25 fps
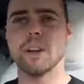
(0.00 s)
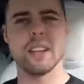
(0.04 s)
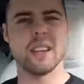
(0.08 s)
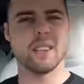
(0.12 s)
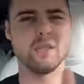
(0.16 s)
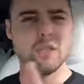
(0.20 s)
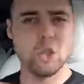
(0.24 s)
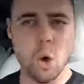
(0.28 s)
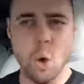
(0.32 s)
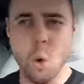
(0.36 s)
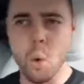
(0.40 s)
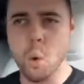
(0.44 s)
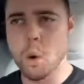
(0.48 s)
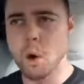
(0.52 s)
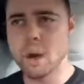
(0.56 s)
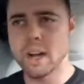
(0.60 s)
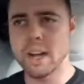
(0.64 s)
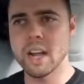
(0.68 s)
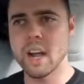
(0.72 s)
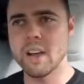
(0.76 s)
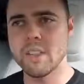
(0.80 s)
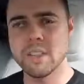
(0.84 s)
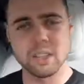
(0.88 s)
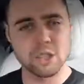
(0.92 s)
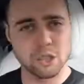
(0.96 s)
it gives you a
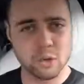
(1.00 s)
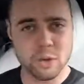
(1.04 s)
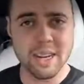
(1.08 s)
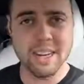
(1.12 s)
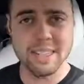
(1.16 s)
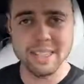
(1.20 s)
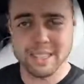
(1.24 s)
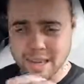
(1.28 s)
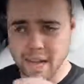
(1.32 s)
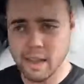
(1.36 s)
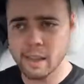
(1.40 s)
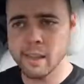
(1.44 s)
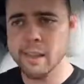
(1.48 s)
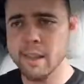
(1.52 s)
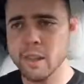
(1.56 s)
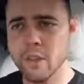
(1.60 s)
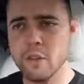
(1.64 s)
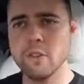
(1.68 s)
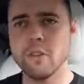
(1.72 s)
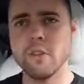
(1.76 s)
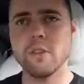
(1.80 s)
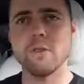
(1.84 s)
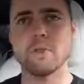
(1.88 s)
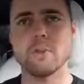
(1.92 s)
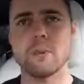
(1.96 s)
warning on the screen telling you
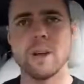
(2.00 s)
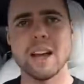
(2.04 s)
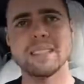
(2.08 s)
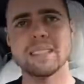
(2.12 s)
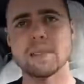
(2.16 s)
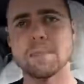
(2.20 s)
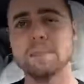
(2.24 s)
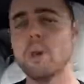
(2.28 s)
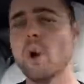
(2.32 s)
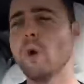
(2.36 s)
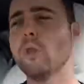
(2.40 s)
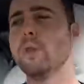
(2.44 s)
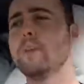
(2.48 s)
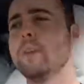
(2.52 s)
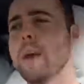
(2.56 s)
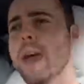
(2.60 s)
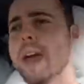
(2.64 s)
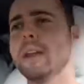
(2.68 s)
you've pressed both